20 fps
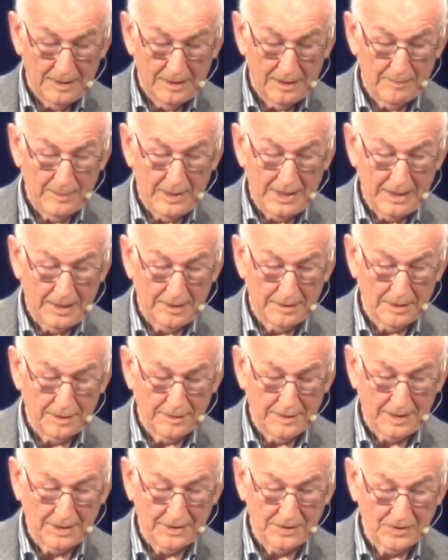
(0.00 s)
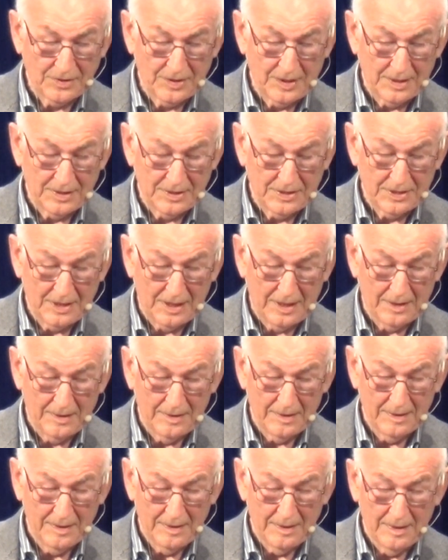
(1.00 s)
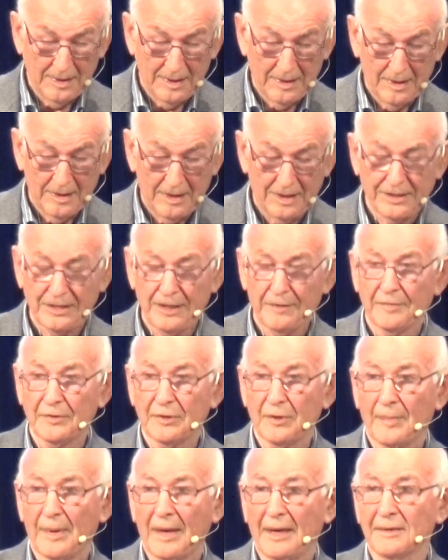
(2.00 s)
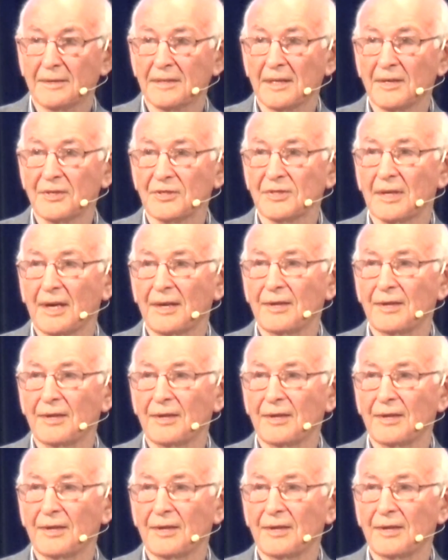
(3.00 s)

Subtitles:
There are many other things that are different about us.